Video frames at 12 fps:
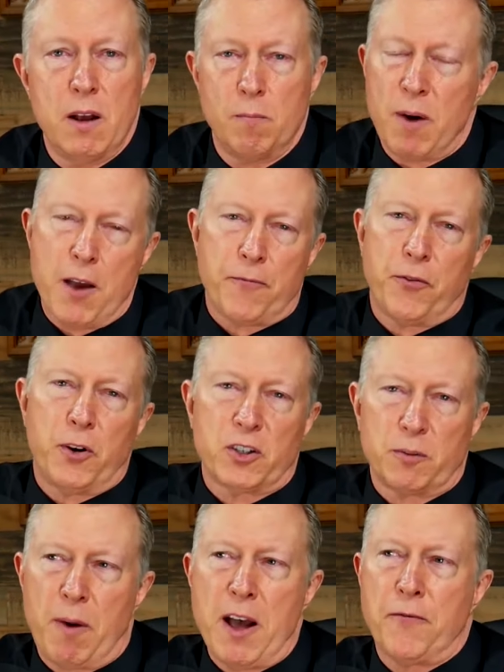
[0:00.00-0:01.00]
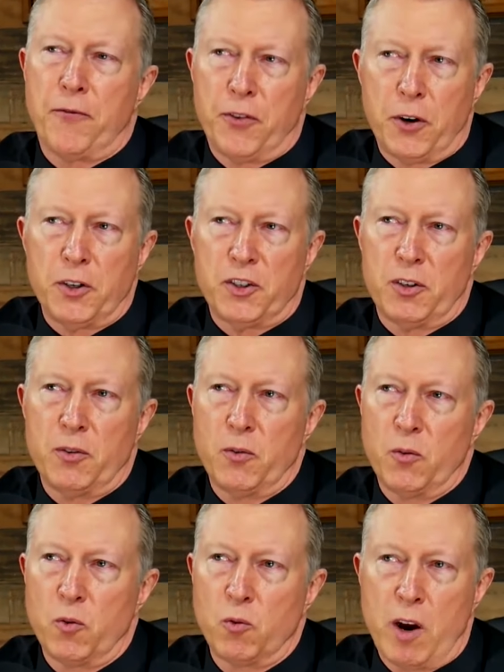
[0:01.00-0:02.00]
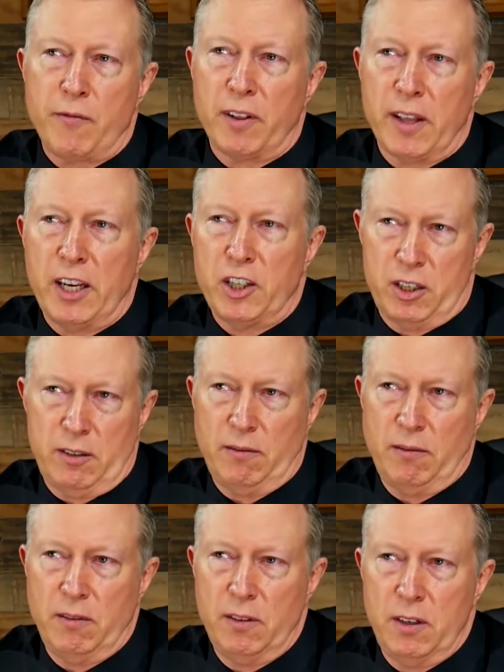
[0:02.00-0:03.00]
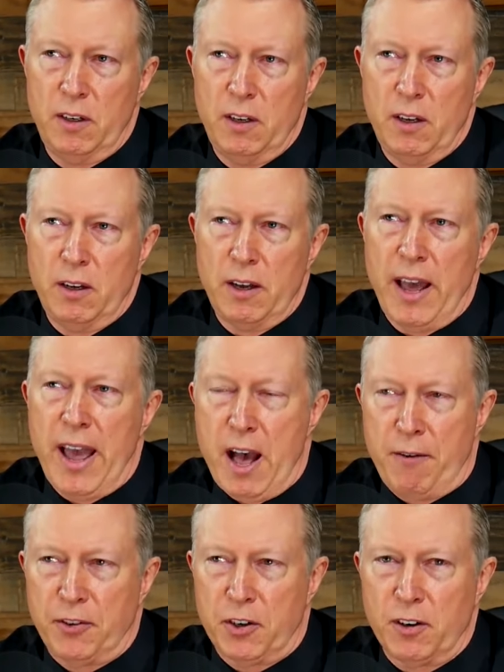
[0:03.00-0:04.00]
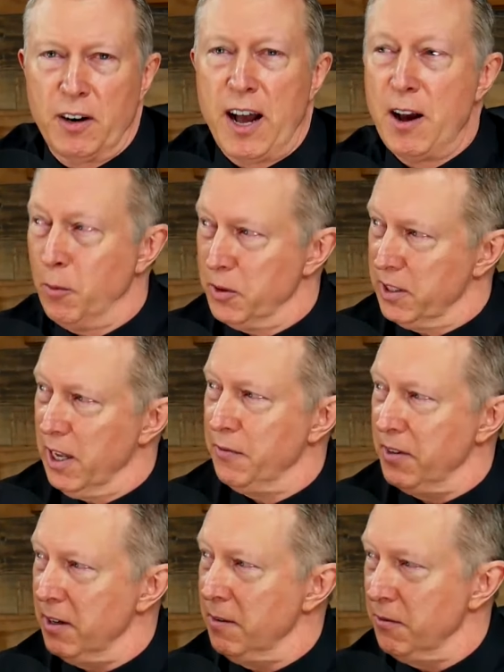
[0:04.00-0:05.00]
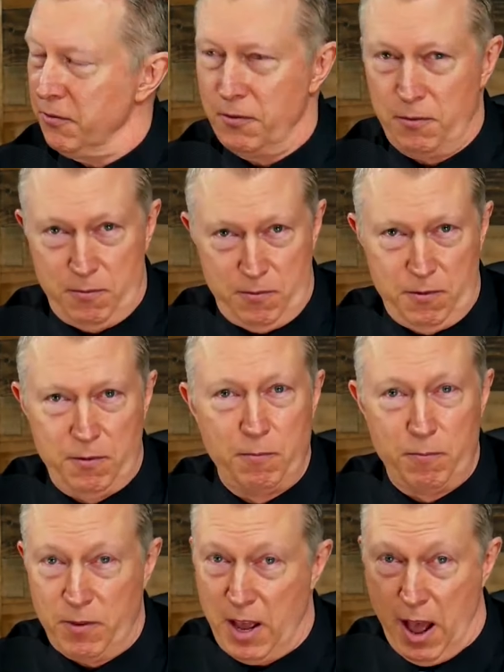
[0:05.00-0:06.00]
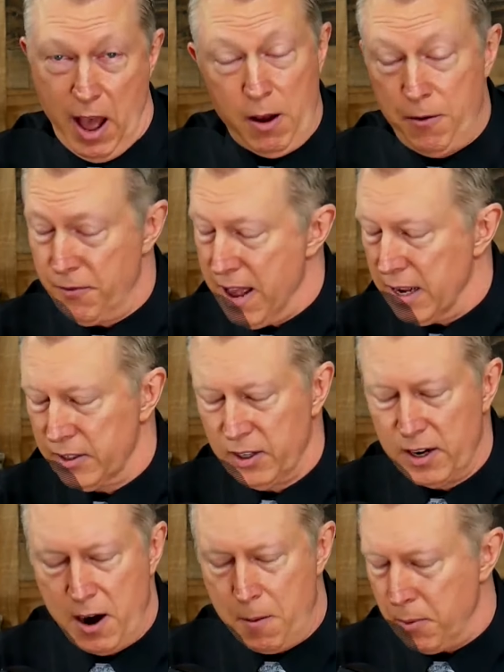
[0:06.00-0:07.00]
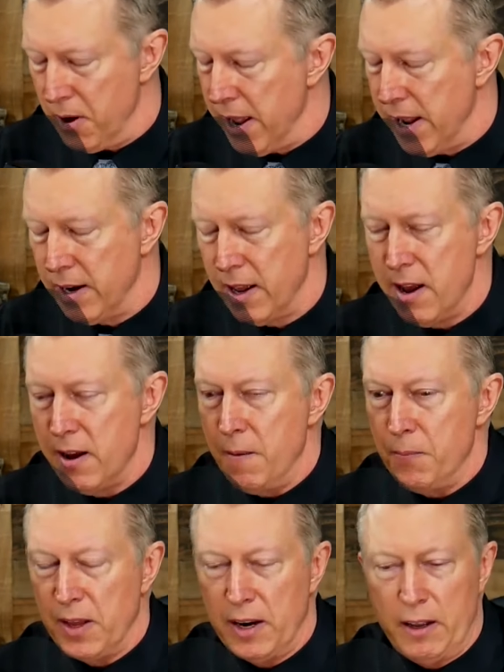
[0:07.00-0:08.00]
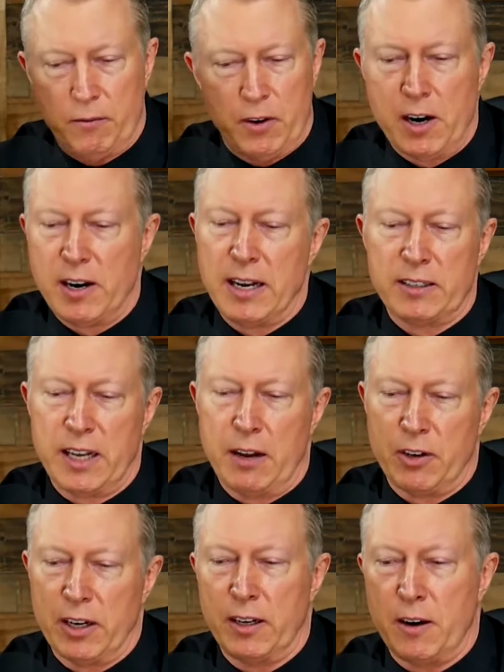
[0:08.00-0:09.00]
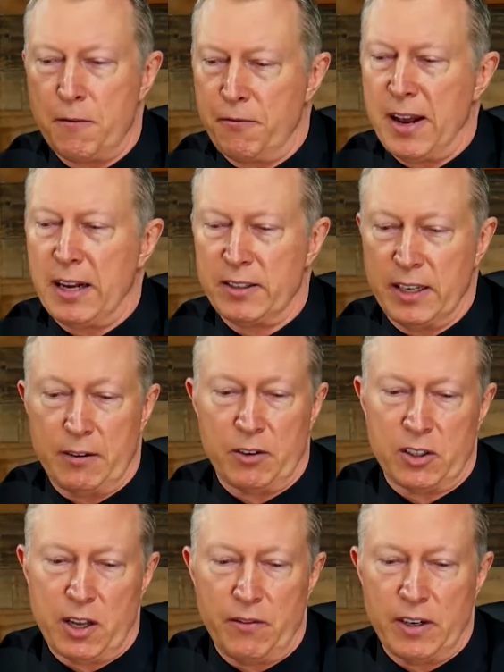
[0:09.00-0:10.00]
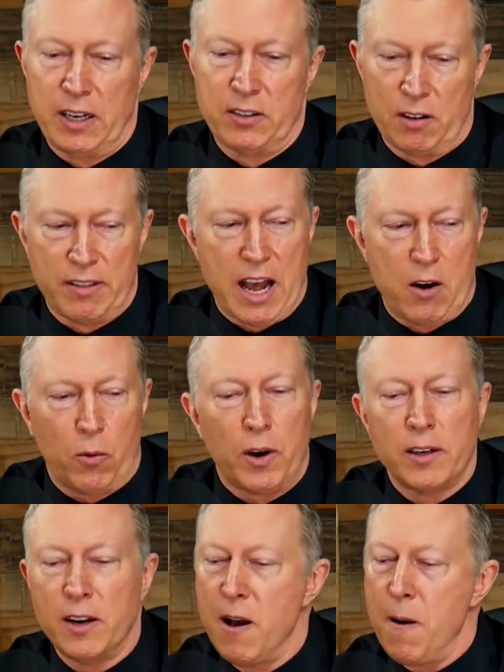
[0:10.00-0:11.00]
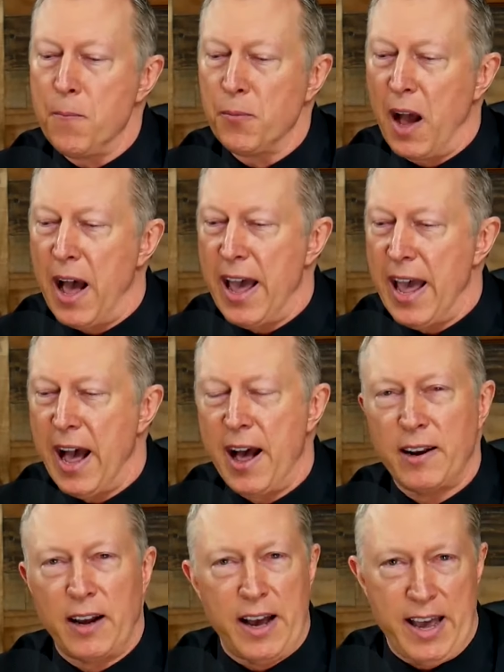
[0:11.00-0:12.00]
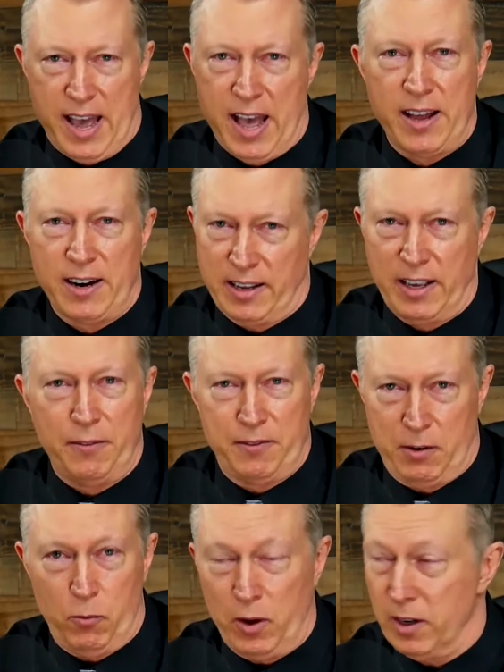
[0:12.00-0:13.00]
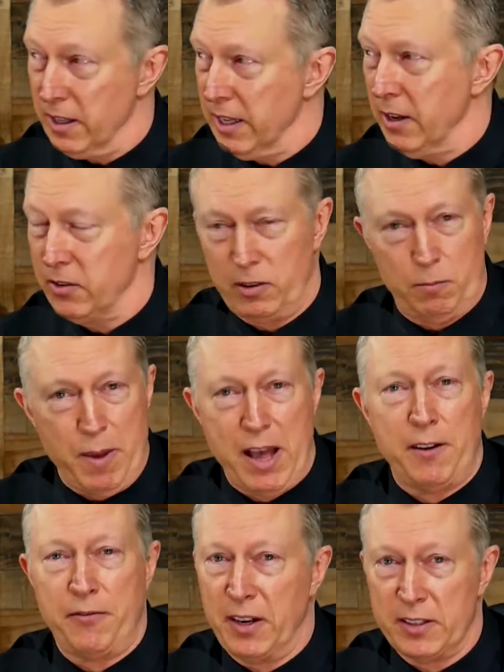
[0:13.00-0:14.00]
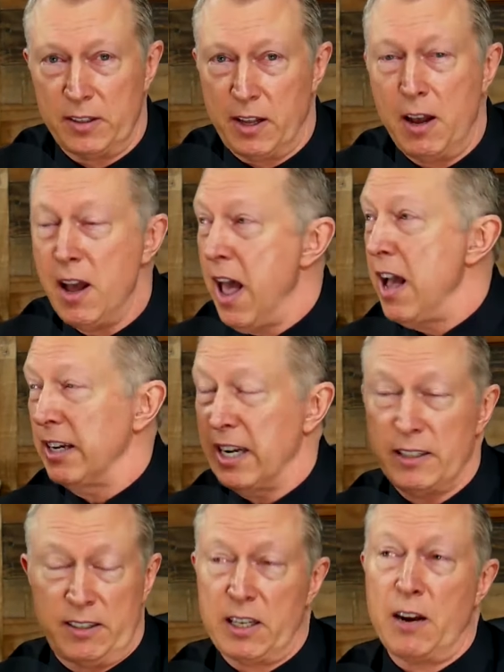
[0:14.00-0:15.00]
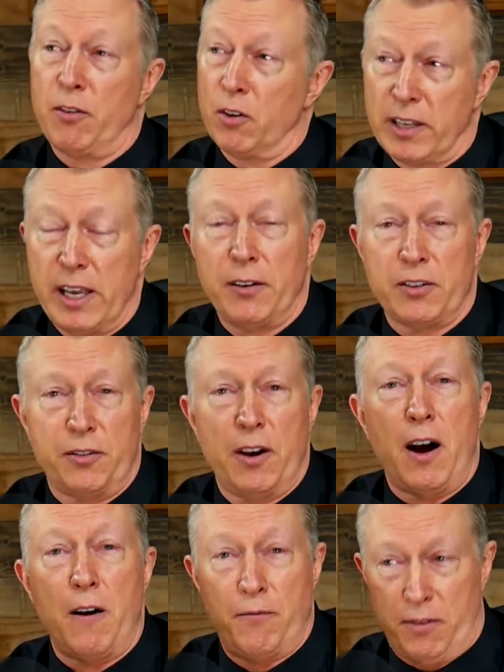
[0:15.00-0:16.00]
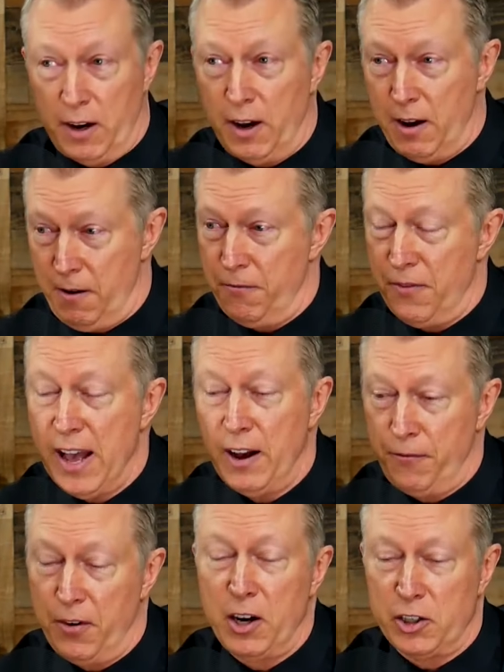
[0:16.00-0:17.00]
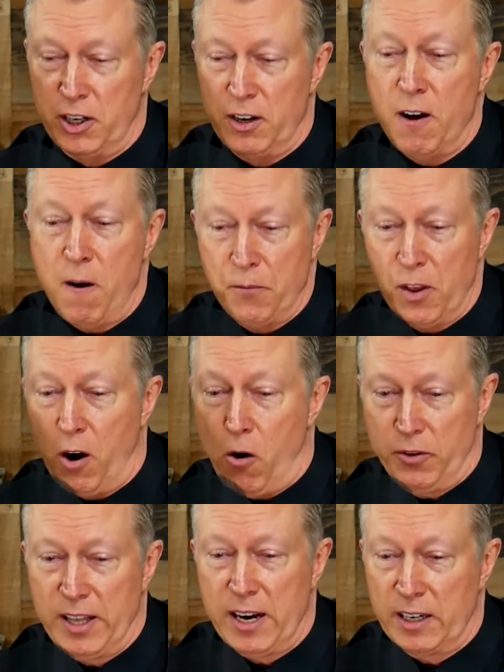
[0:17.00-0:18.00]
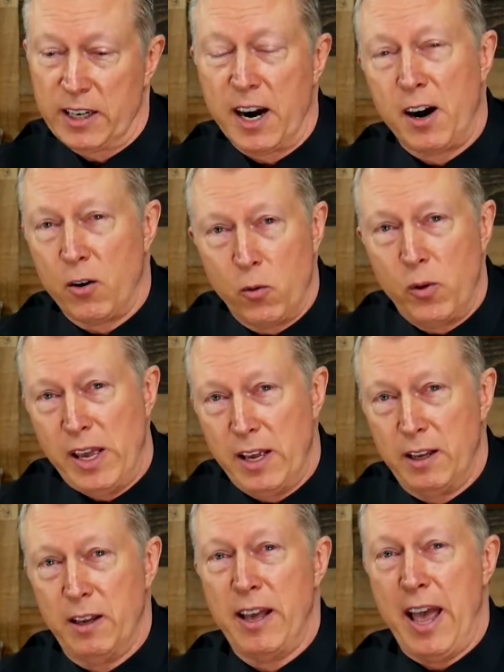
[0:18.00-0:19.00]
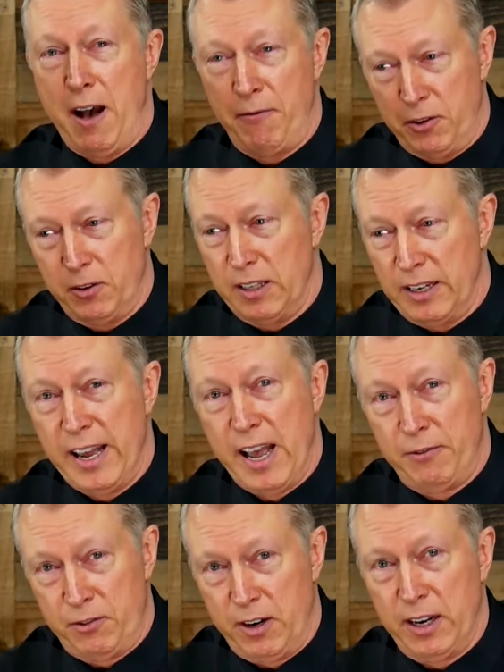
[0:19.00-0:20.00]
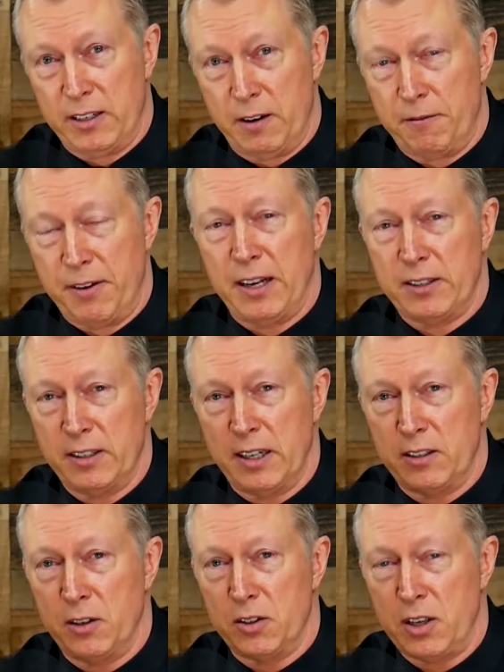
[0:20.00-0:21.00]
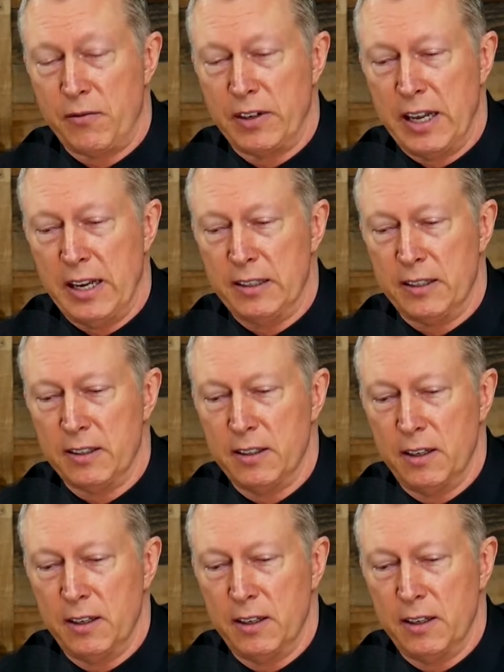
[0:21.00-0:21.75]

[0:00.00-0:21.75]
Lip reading: My first revelation after I was gifted, I fasted and I prayed, and the very next day after I got in fasting, after 7 days on that one, I had a gift. One of the gifts manifested. That actually I had several gifts of function over that entire week after the day after I got done fasting. That's those 7 days.